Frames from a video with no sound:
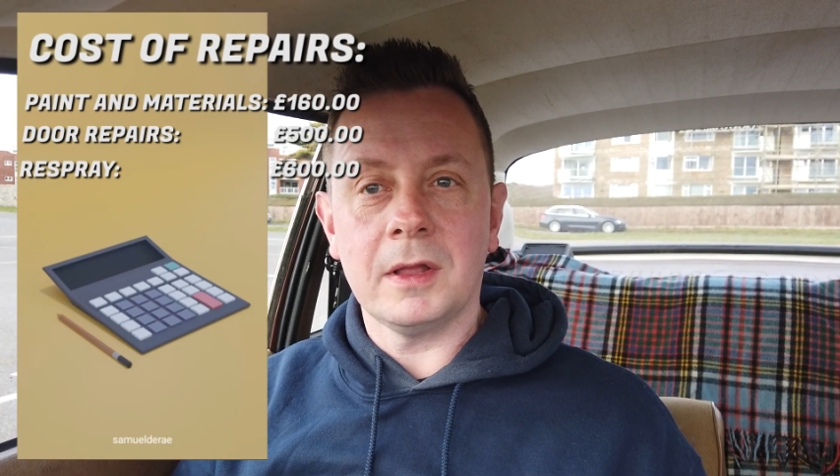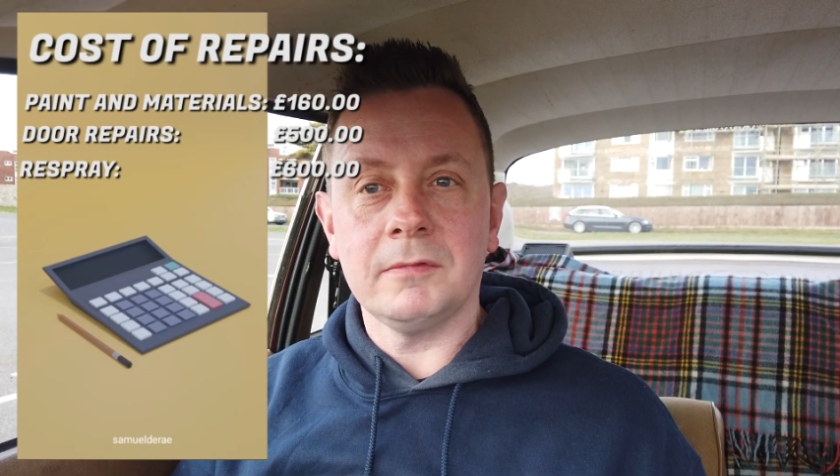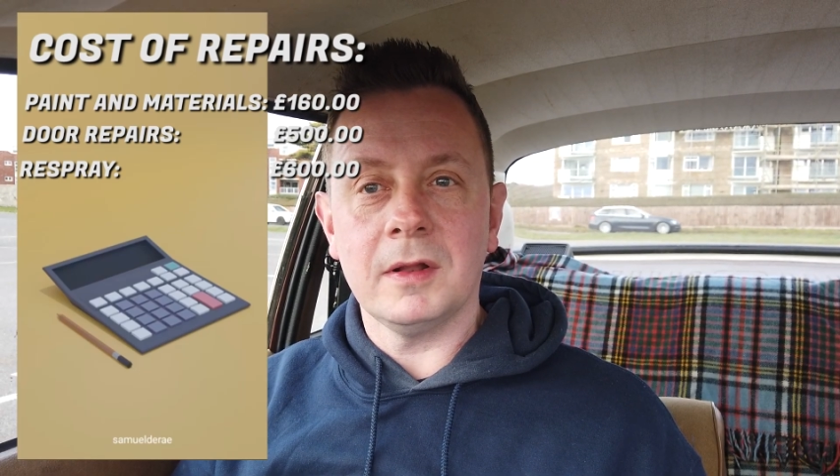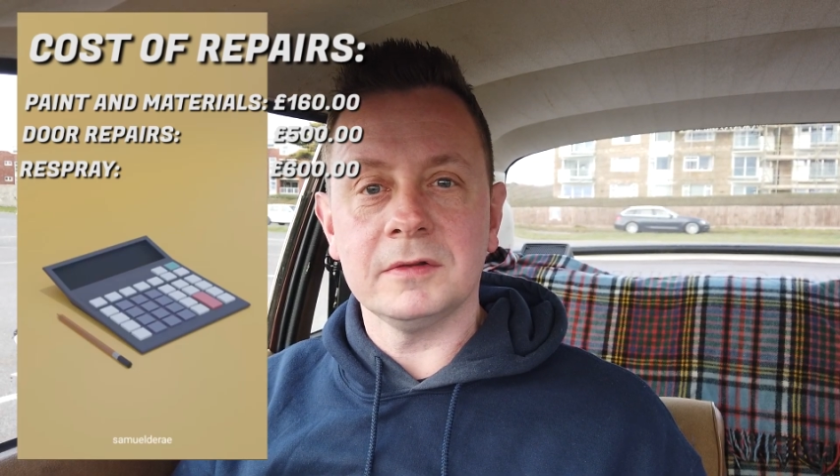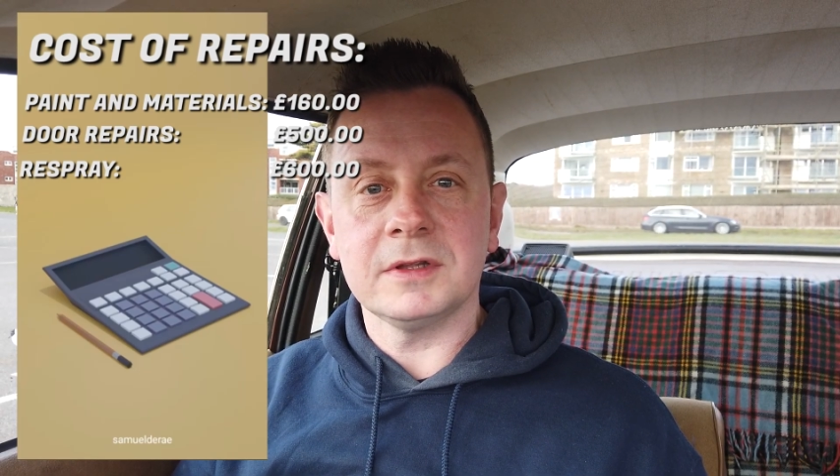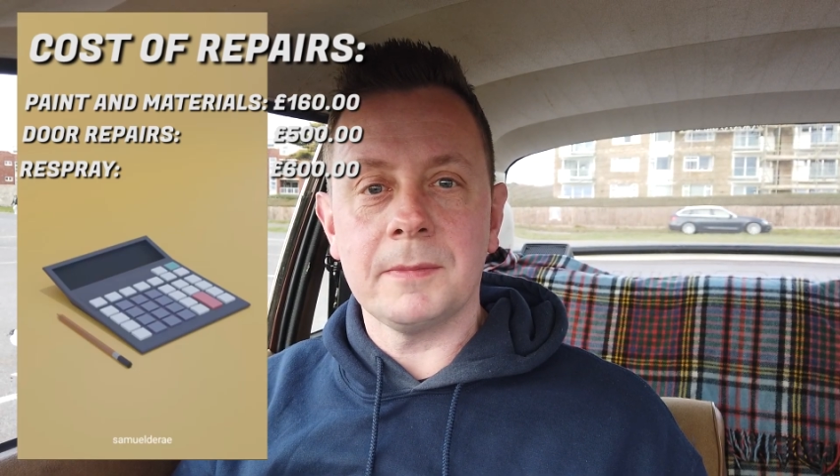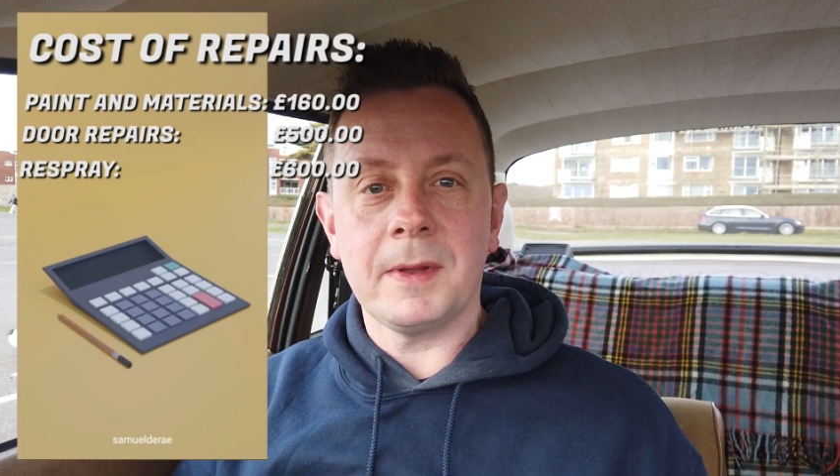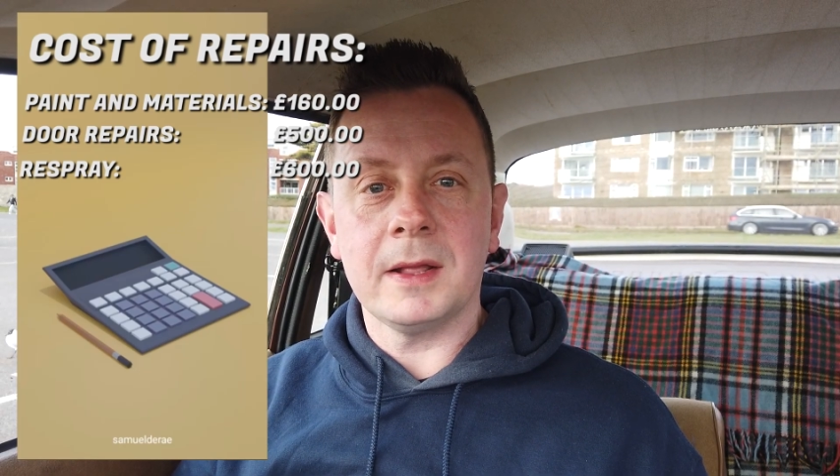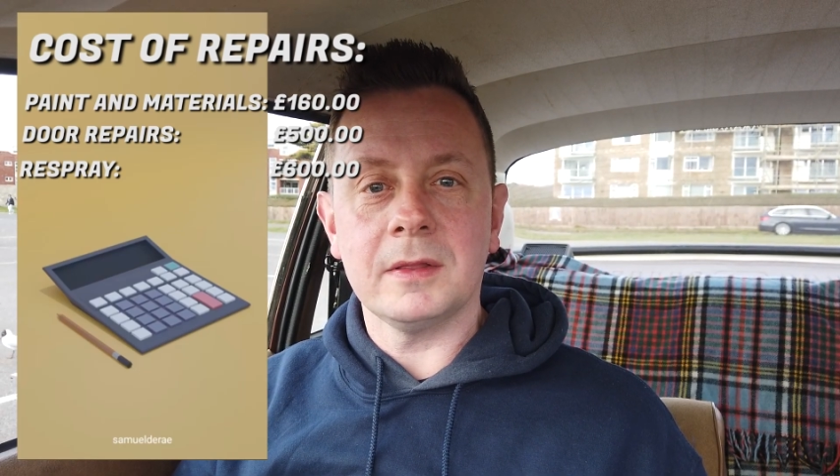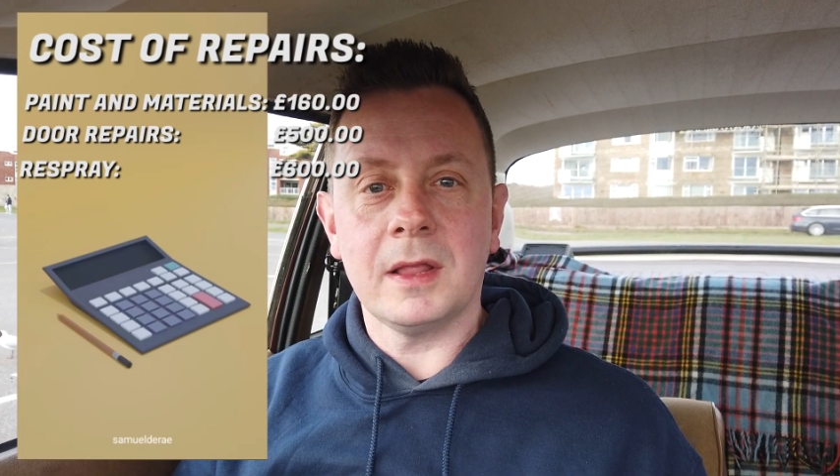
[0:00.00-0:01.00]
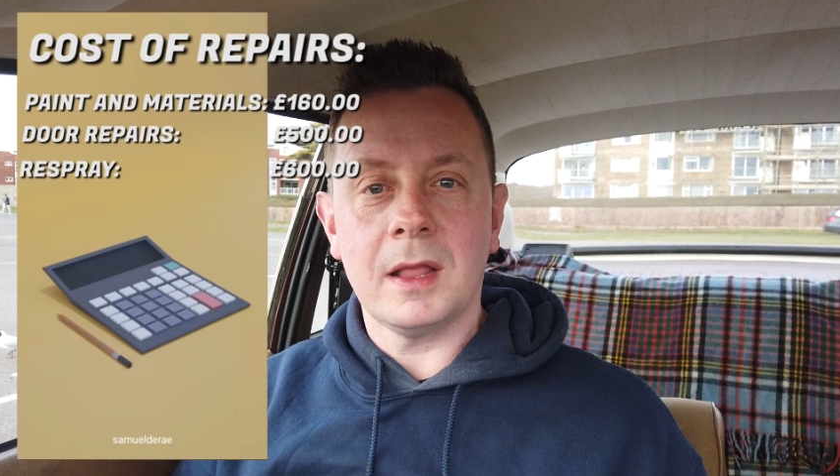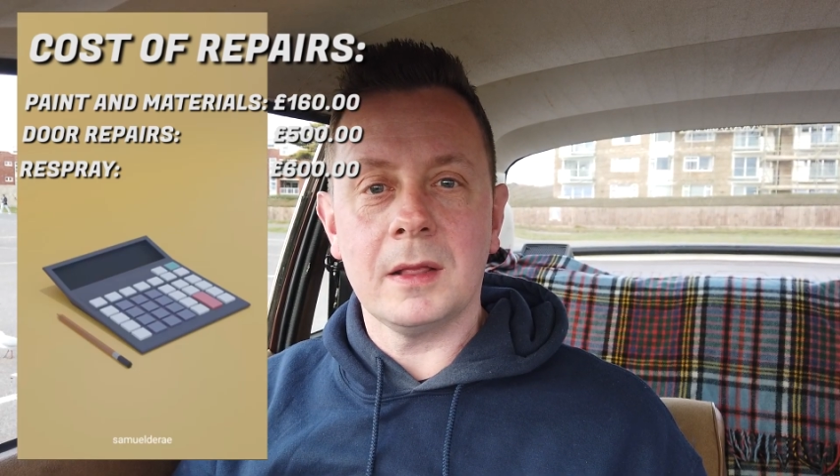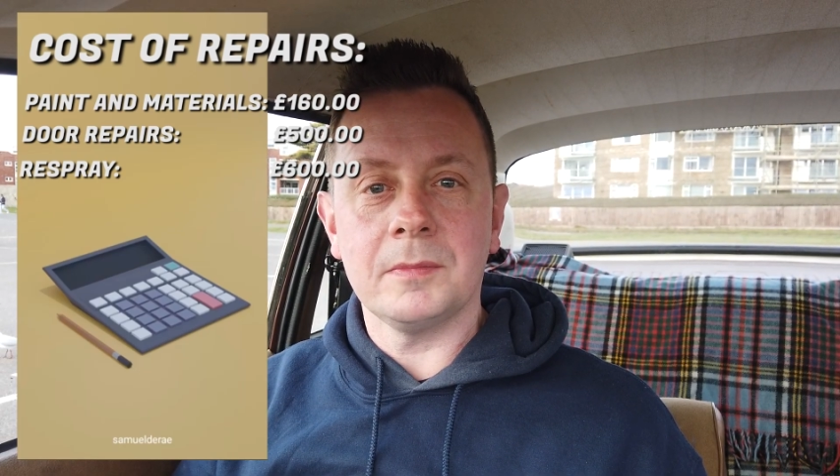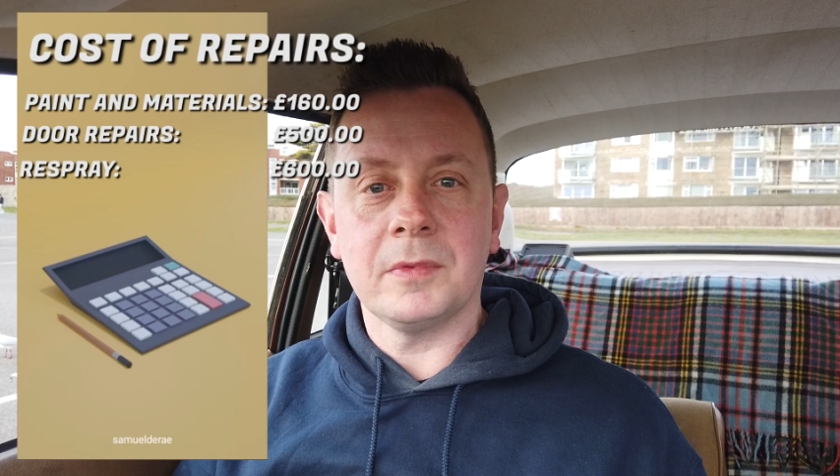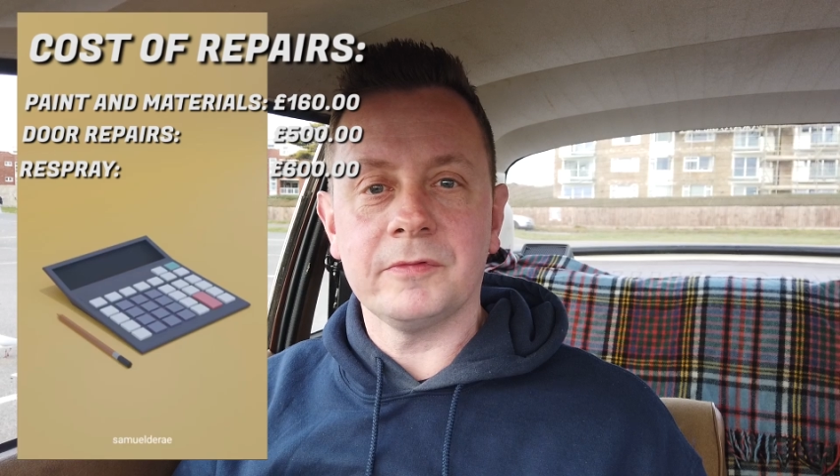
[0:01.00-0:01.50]
he realised how bad
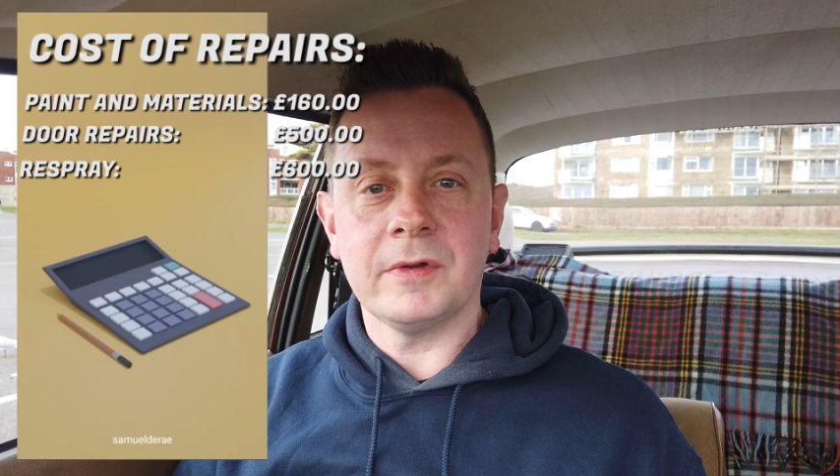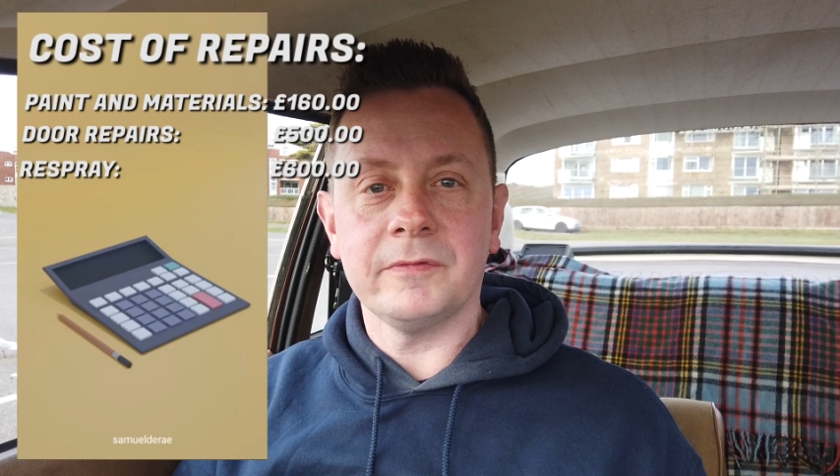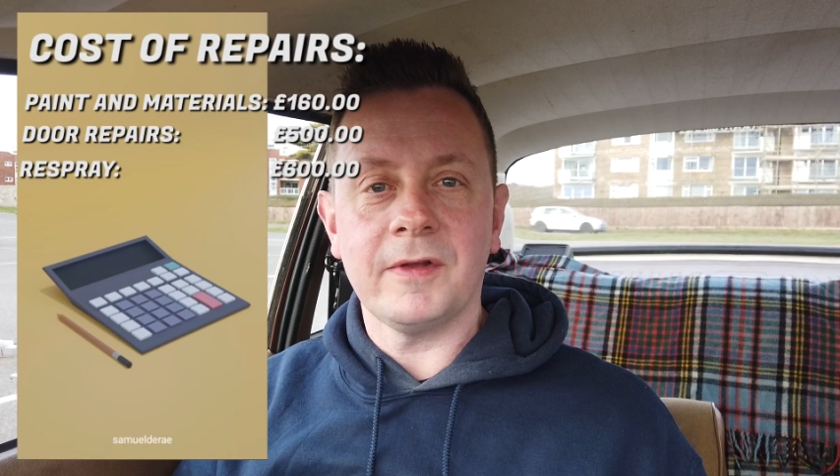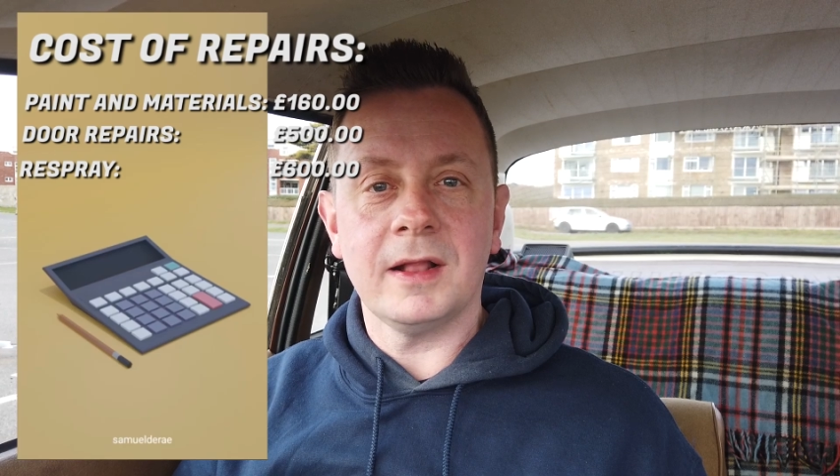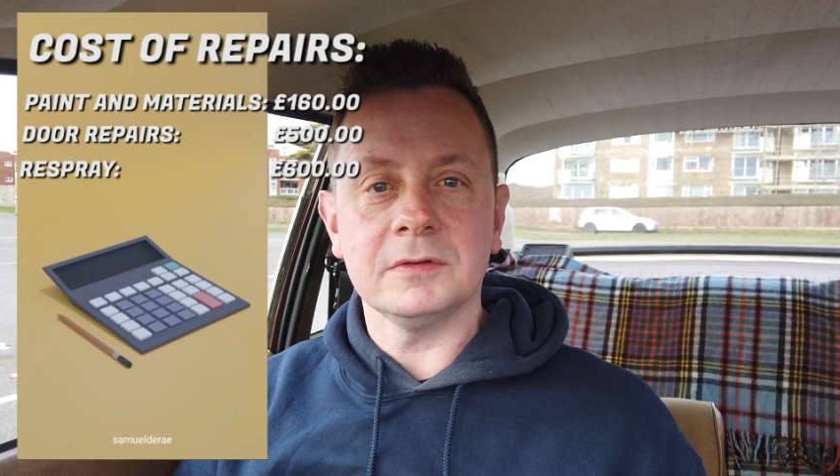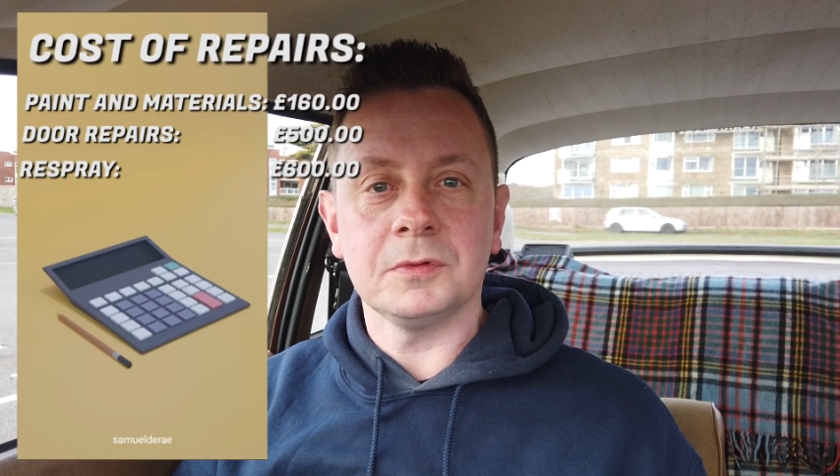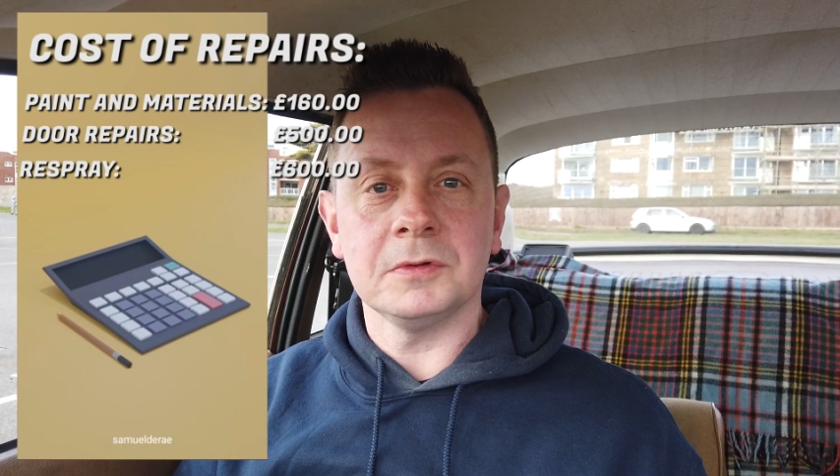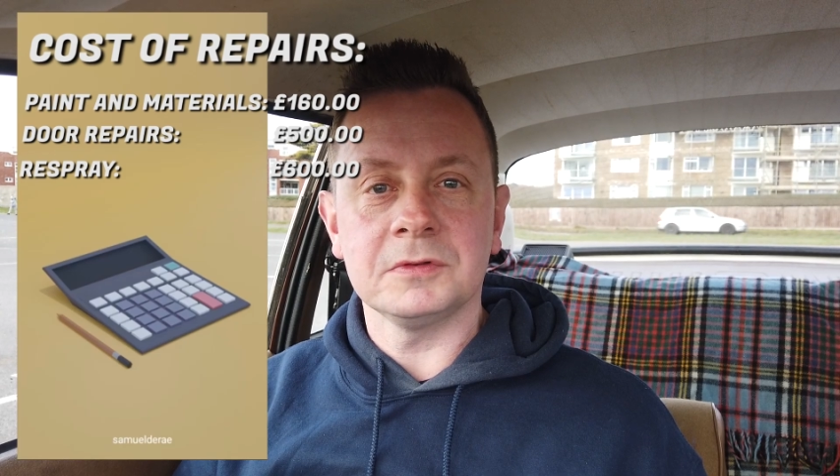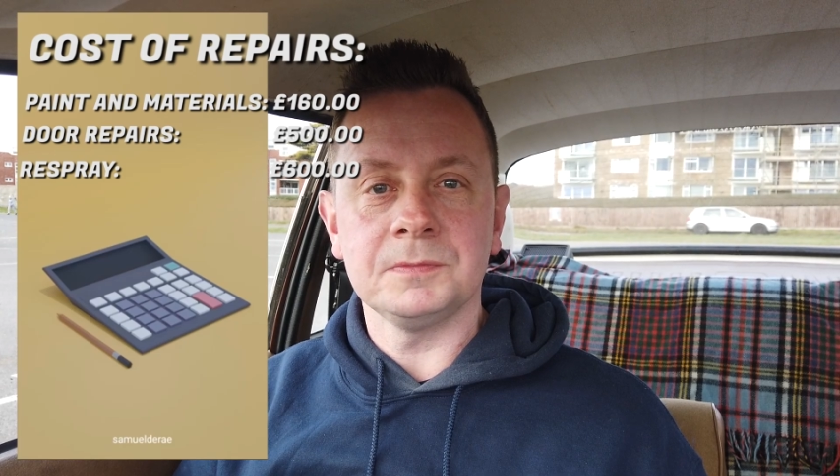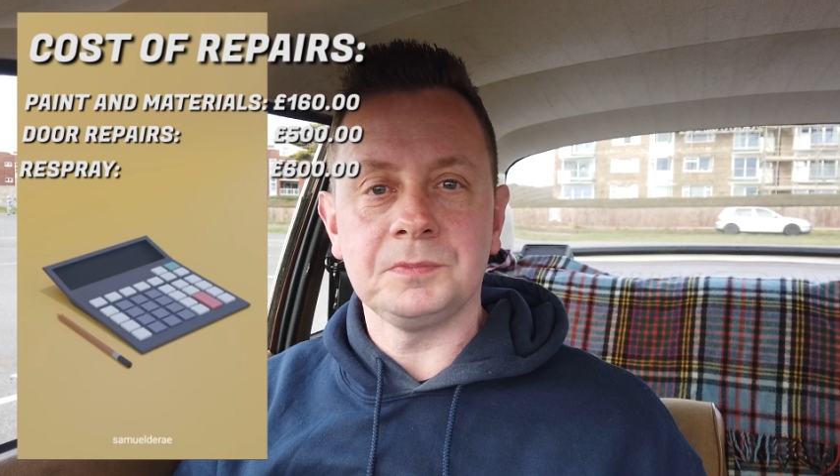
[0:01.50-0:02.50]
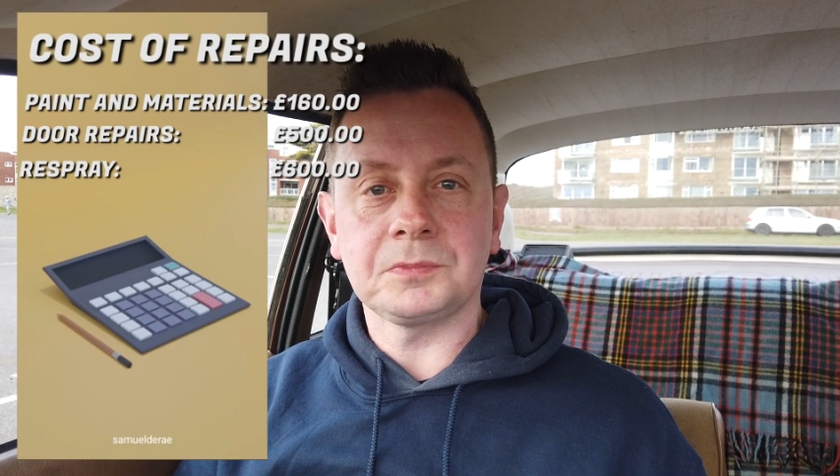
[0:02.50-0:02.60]
the front valance was.